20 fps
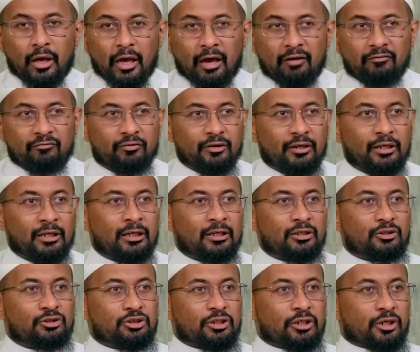
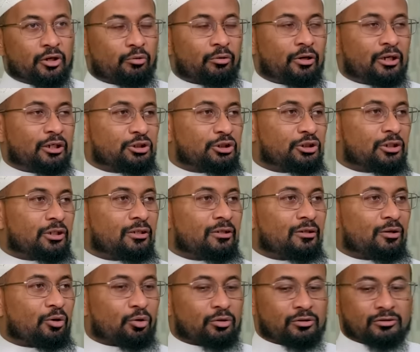Every
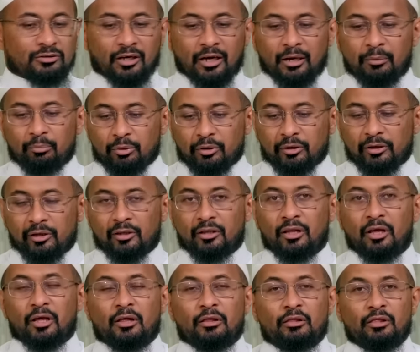generation or time
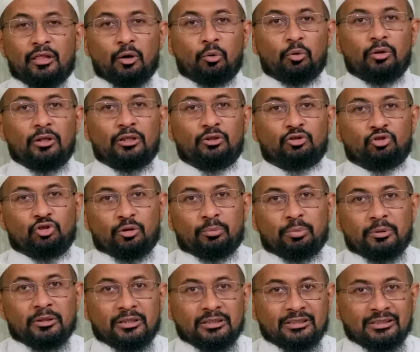period, they will
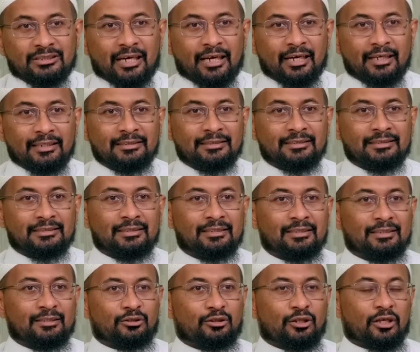interpret the signs
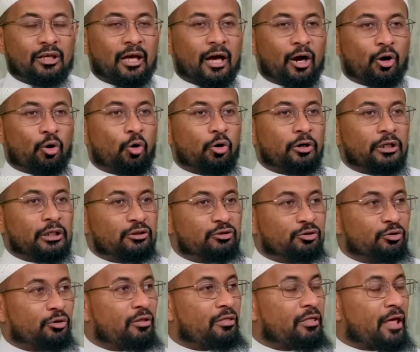according
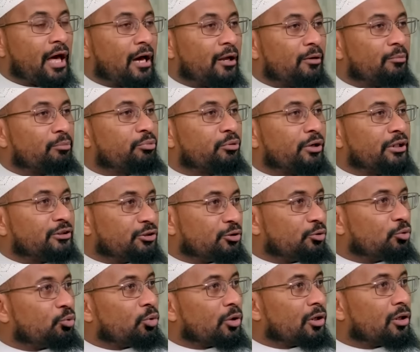to that
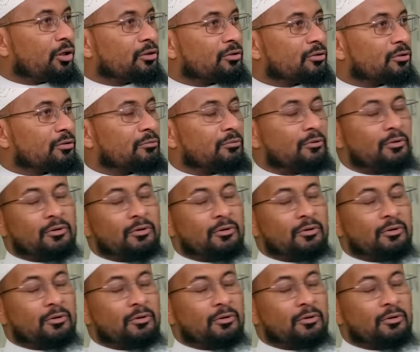present world.